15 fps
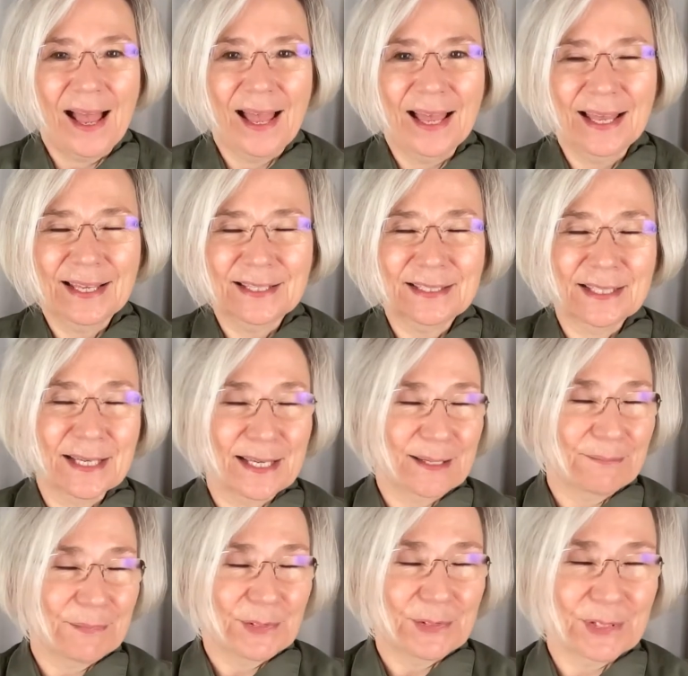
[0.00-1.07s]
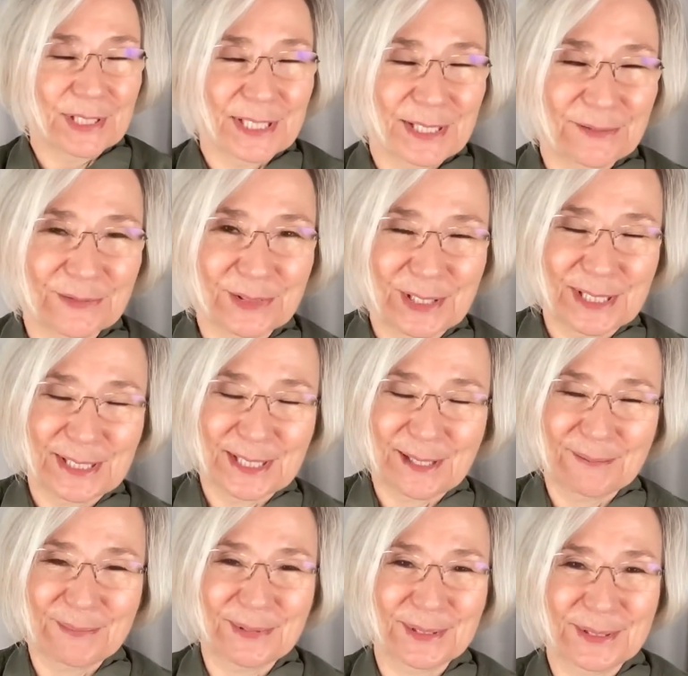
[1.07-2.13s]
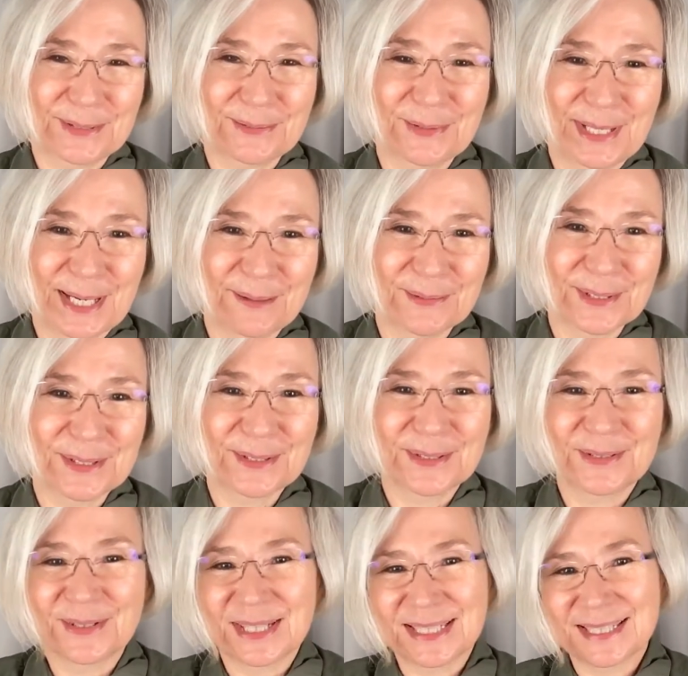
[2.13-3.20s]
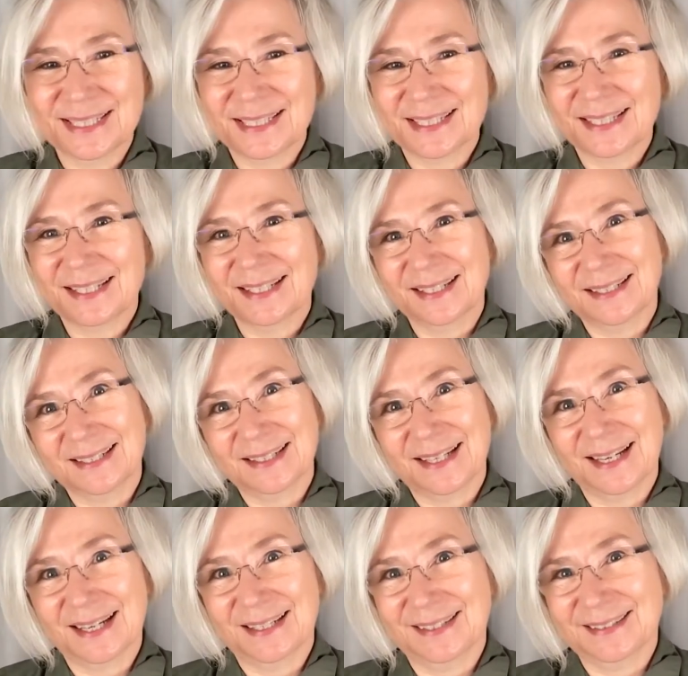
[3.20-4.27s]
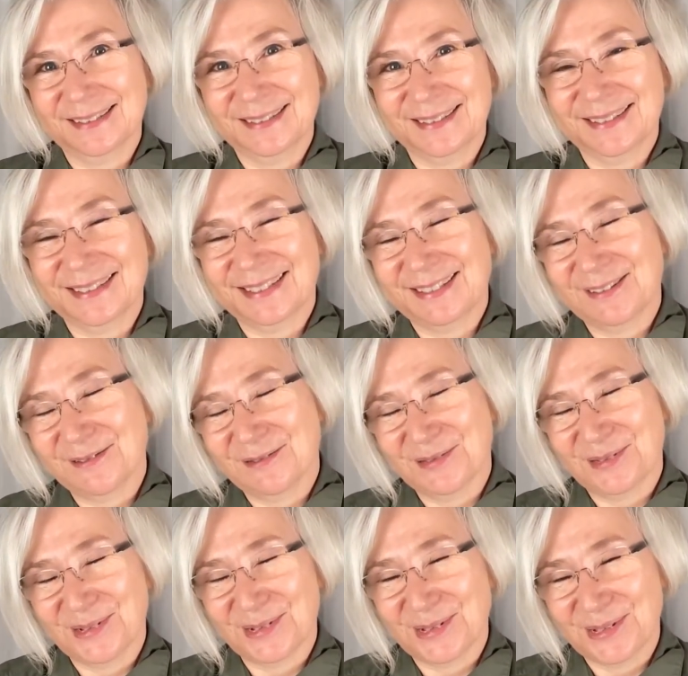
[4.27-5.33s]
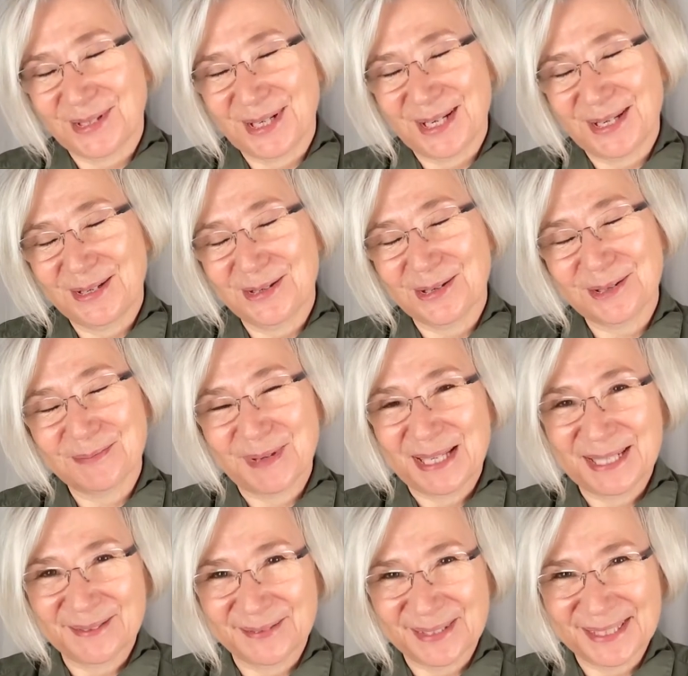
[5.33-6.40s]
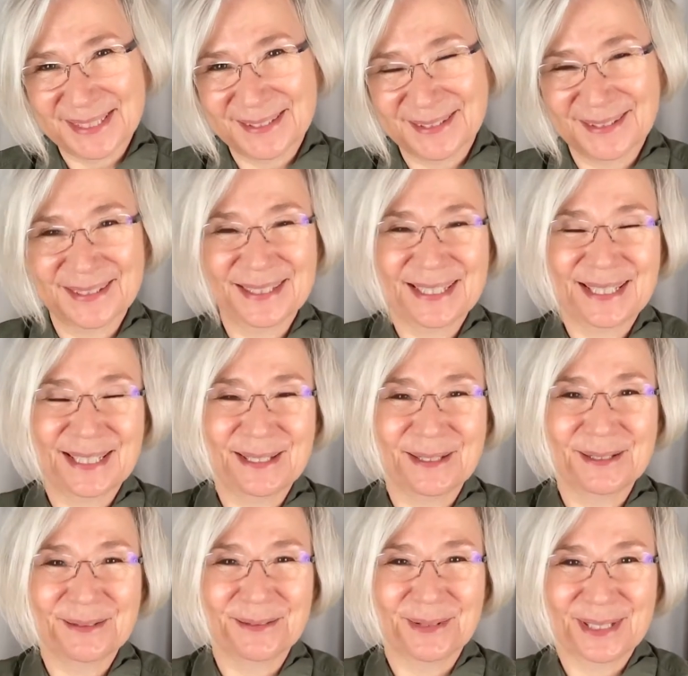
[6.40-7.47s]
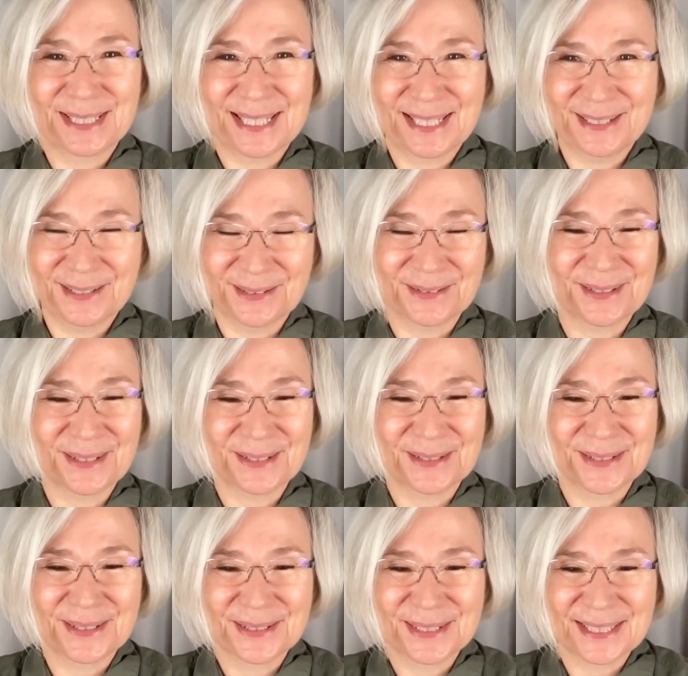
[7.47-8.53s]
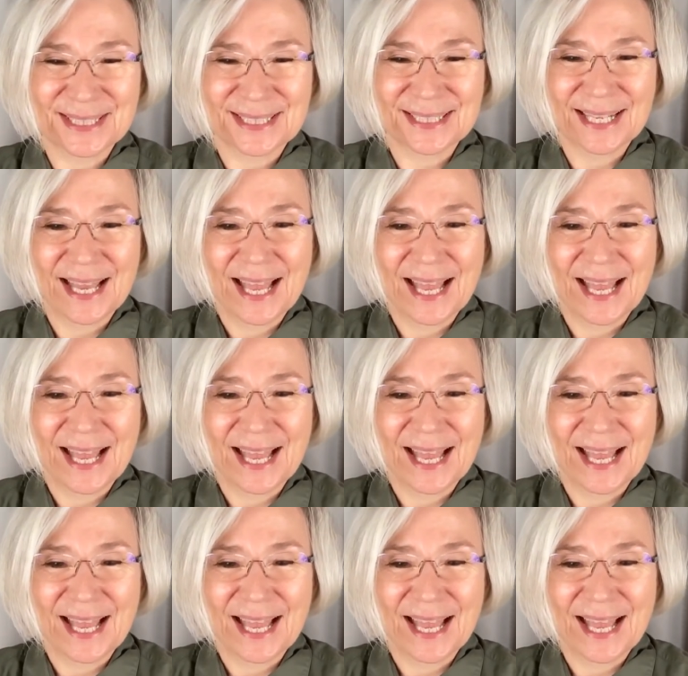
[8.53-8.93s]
And I'm using it for examples when I want to dress in colors for your benefit to see what I don't look good in.